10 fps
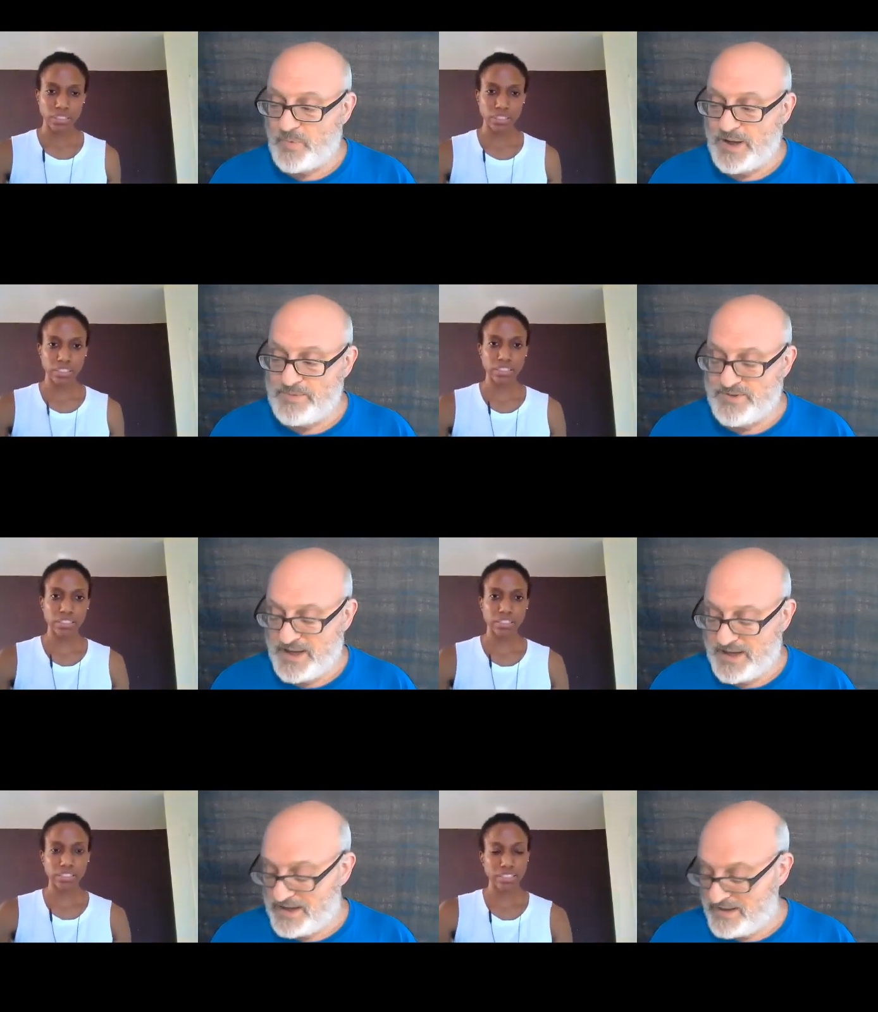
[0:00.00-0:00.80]
Speaker 1: what I'm
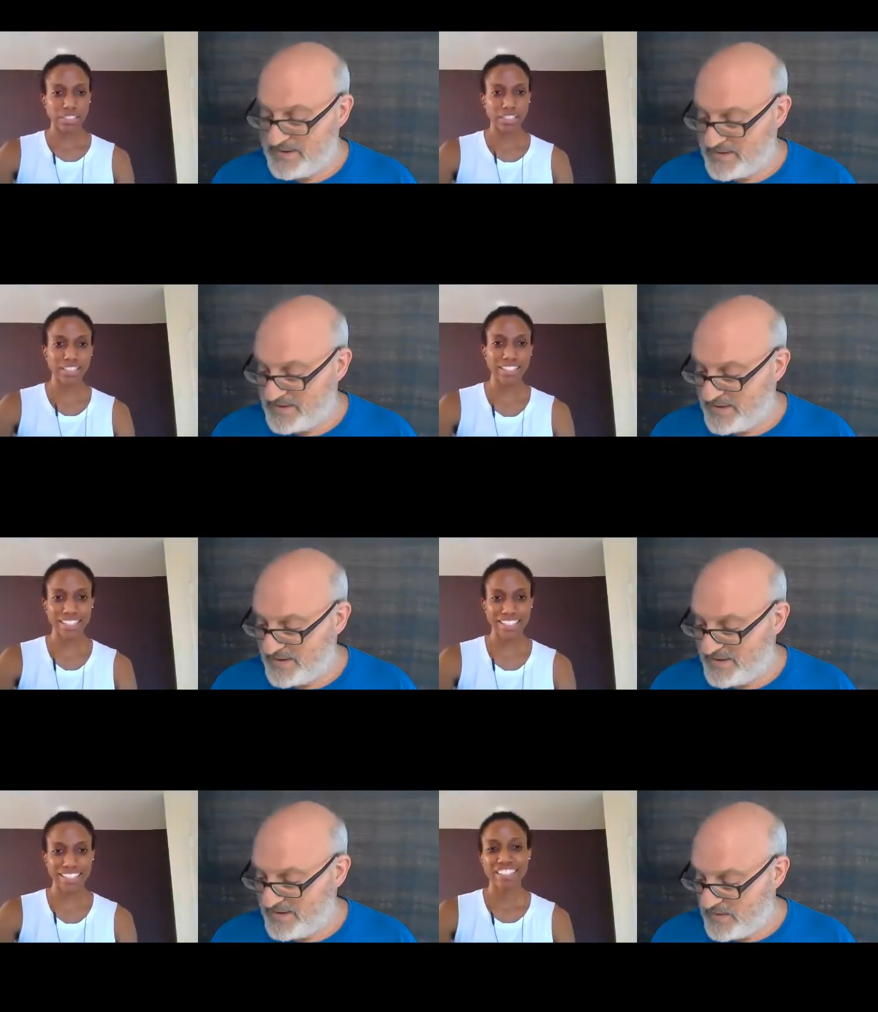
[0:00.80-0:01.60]
saying is,
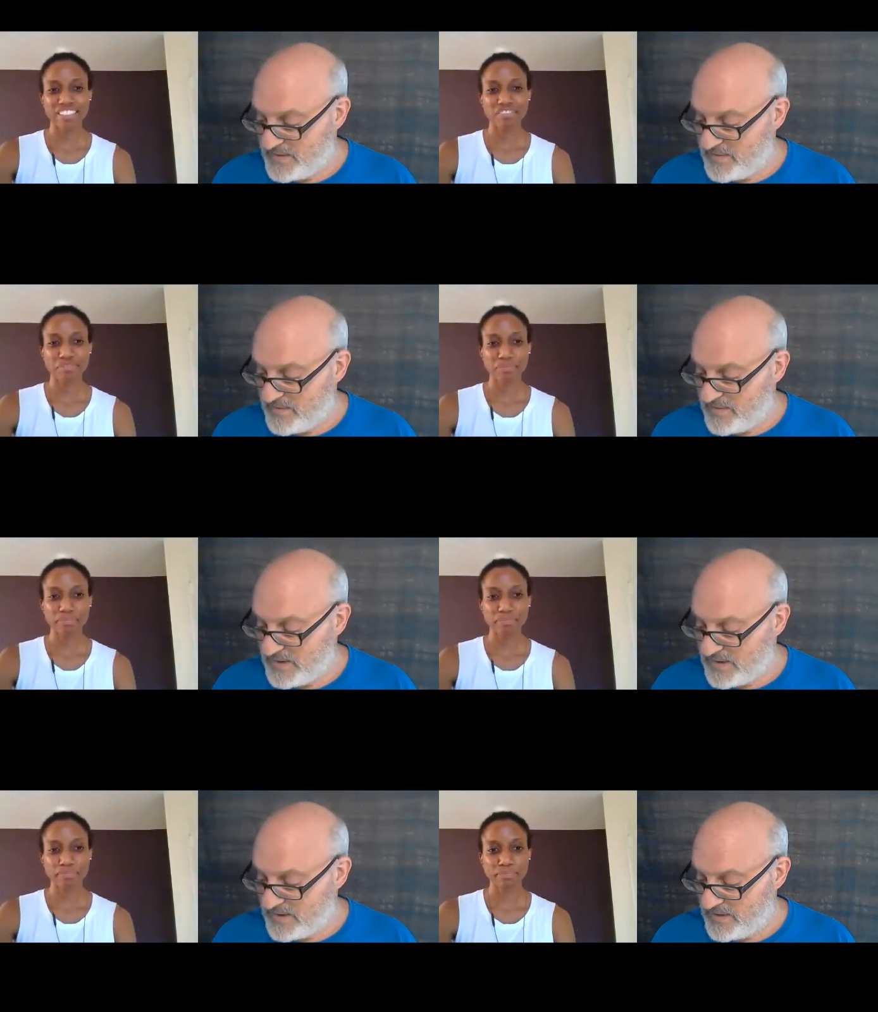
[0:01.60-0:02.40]
there
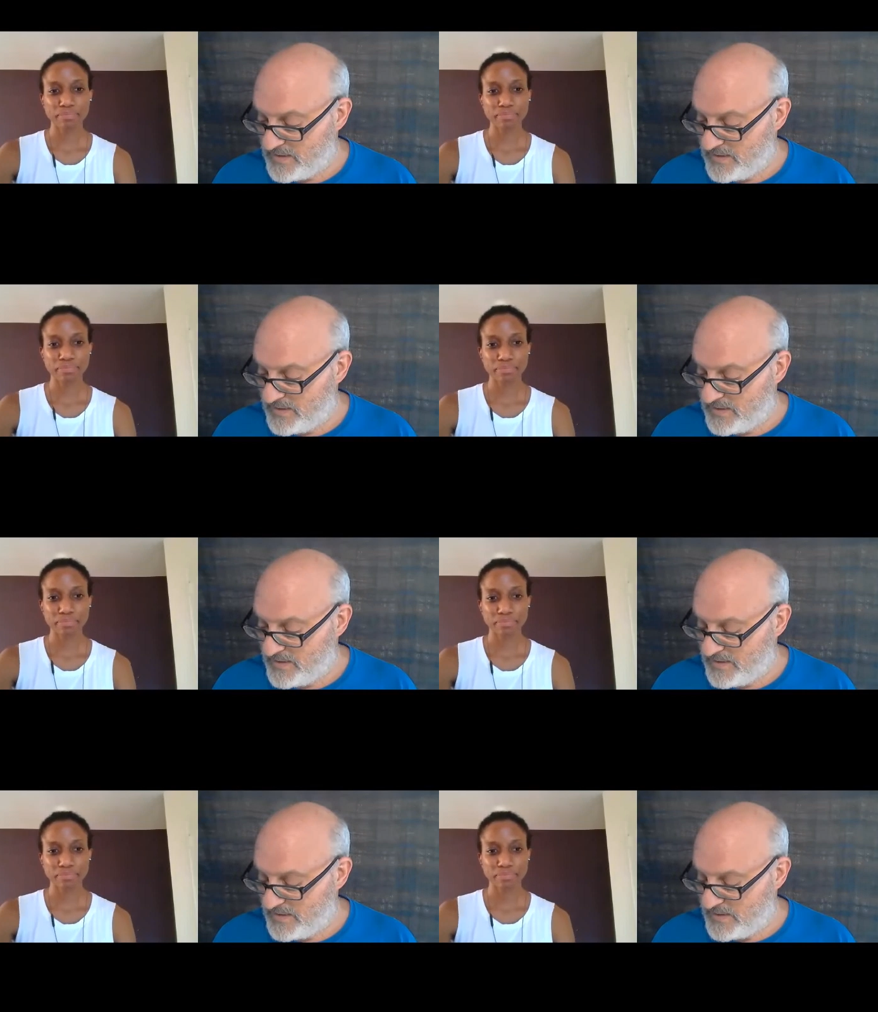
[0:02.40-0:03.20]
there
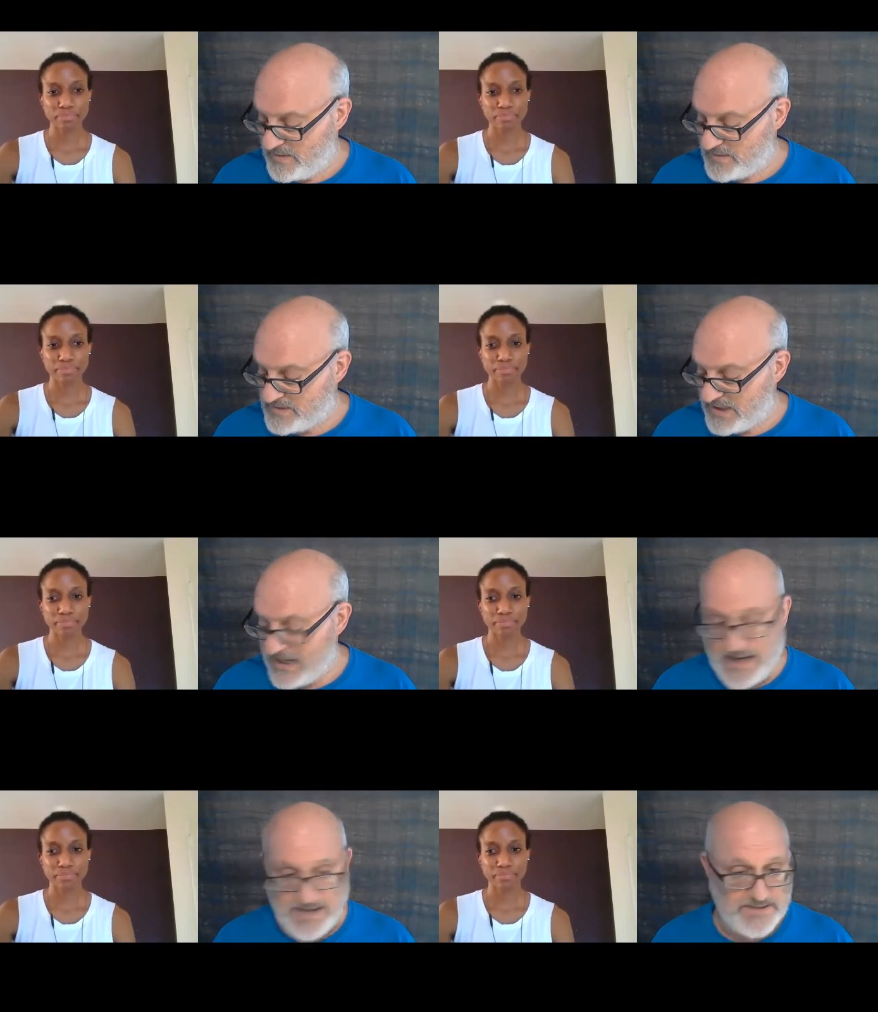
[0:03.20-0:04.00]
there's an
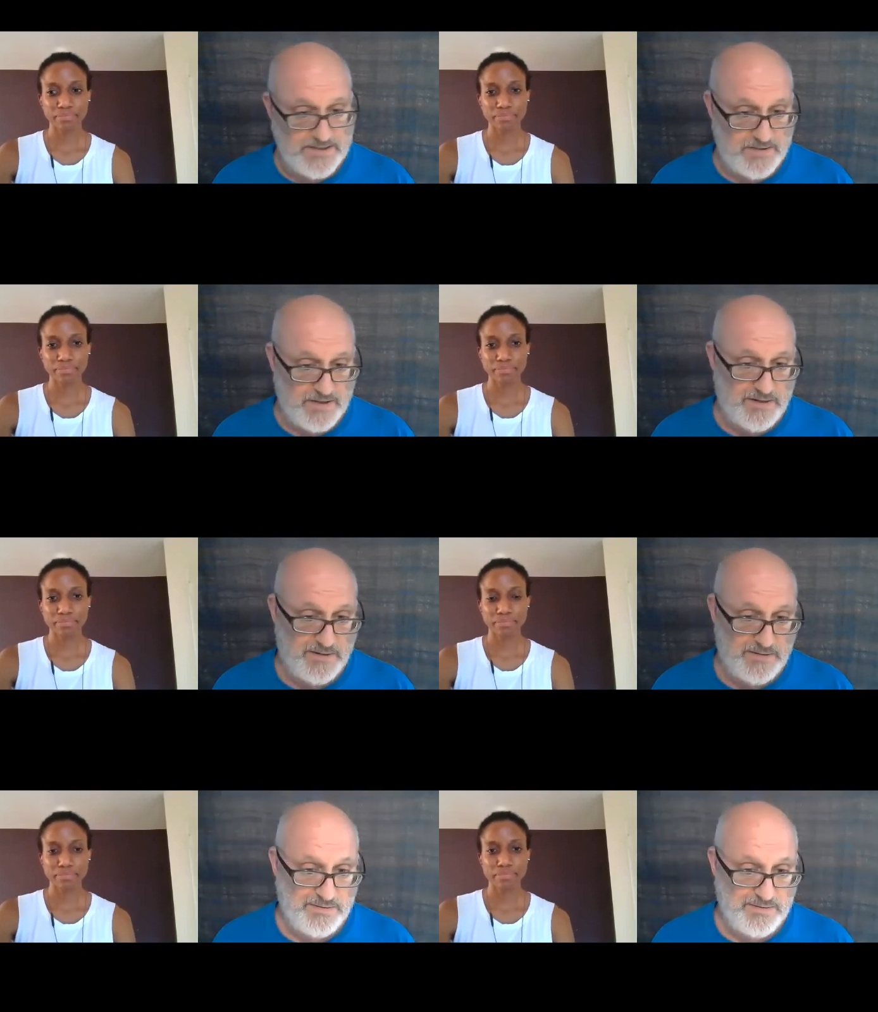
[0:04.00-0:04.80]
ask
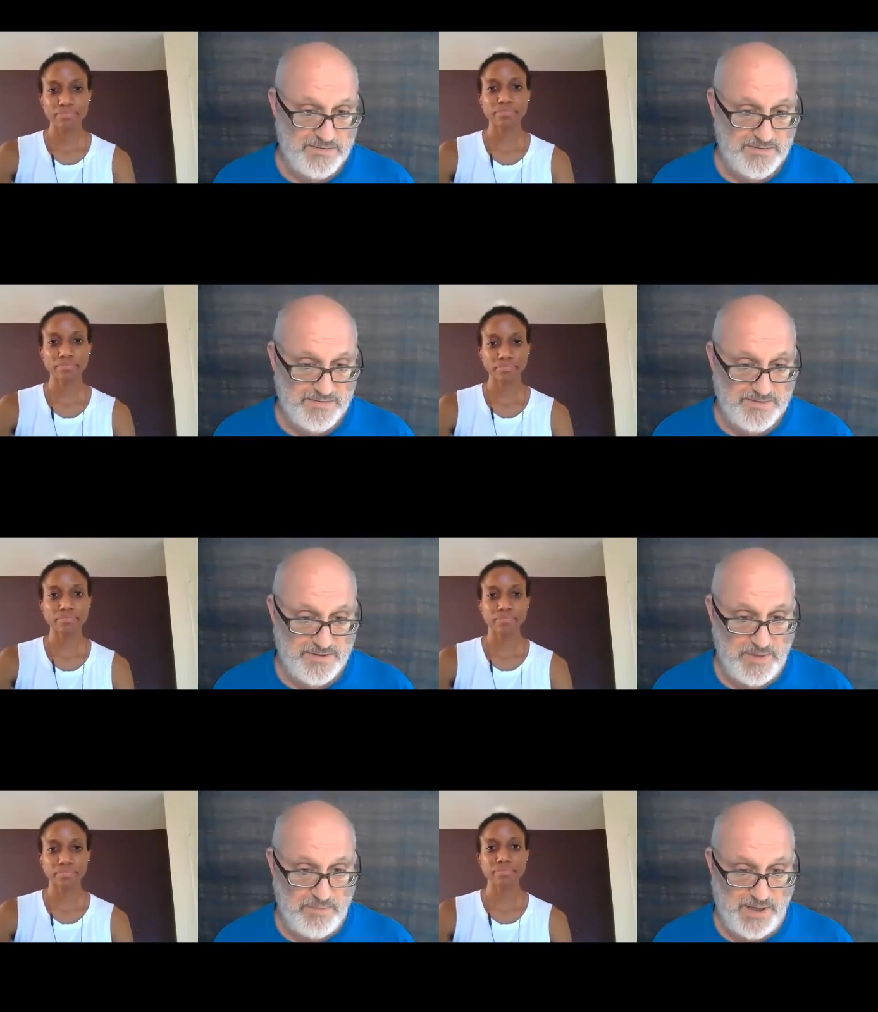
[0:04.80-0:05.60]
there to
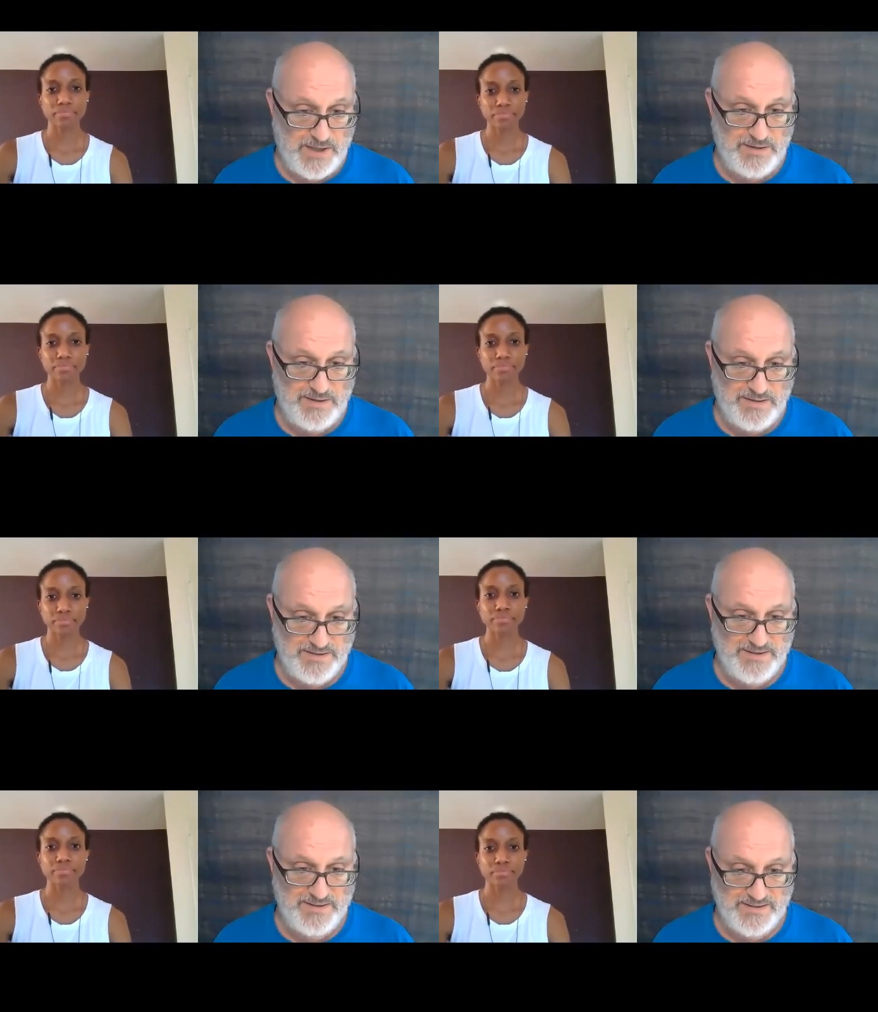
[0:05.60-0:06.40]
be made.
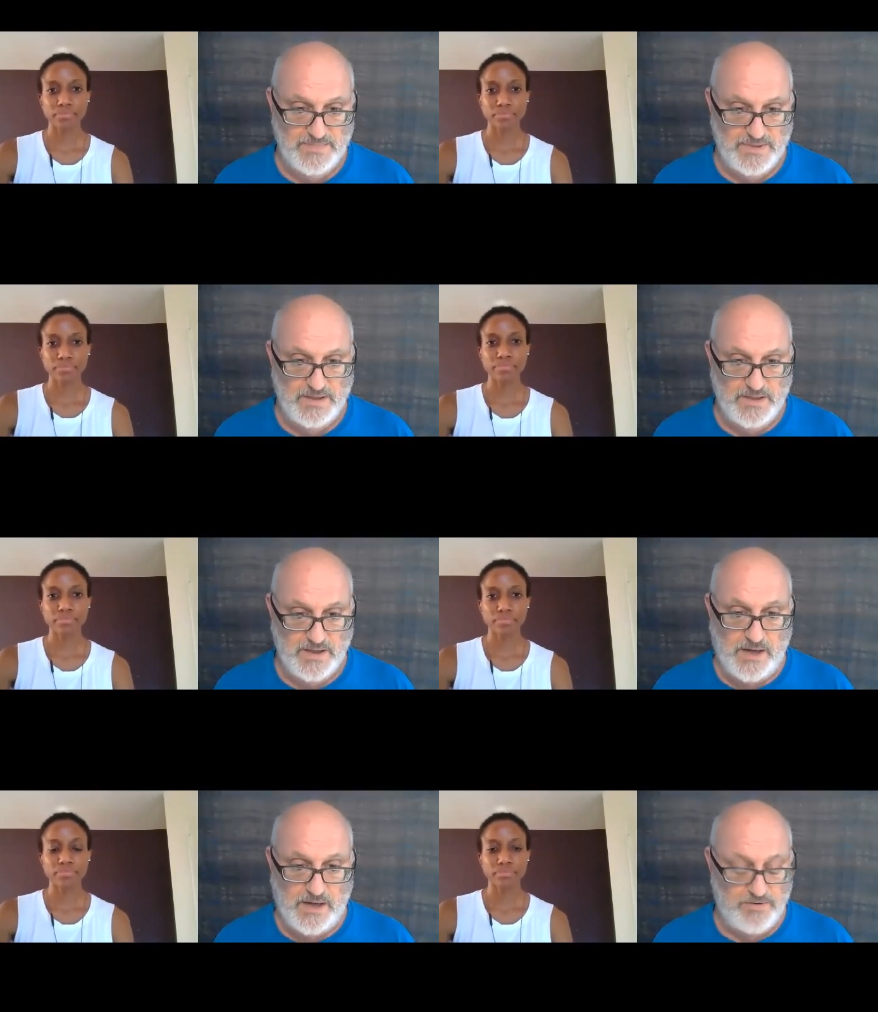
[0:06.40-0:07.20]
Mm-hmm.
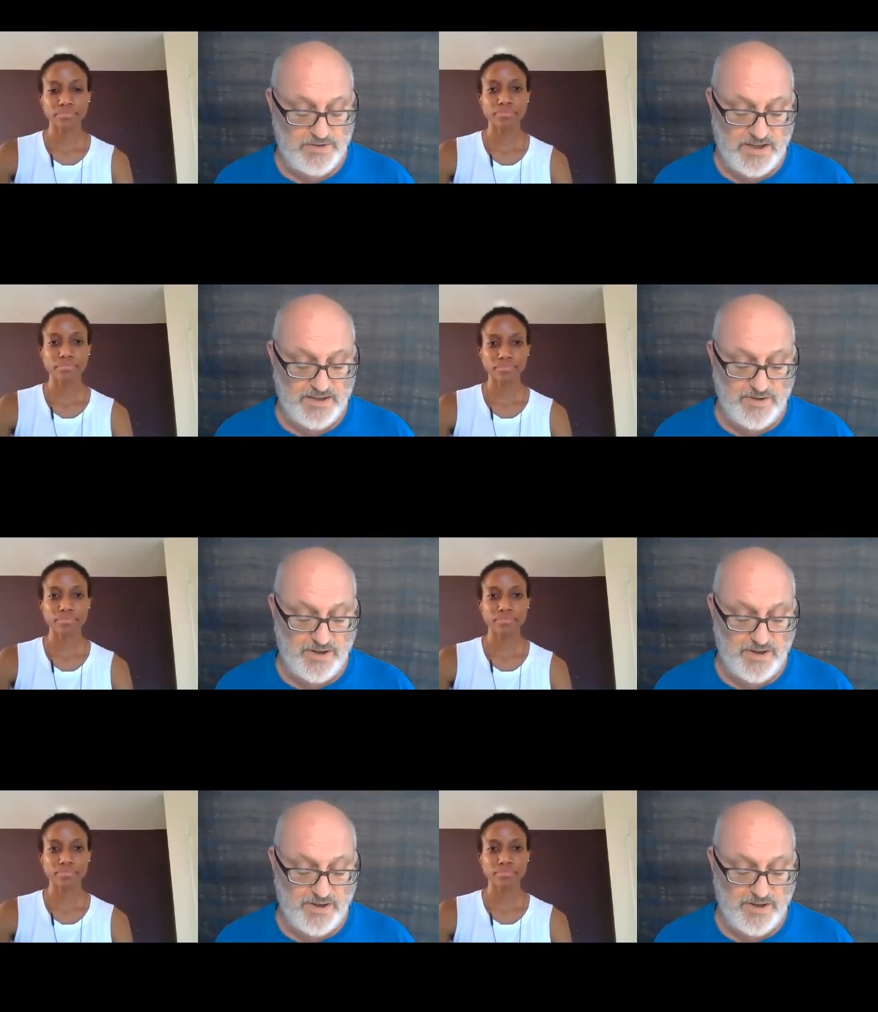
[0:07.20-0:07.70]
I don't think it's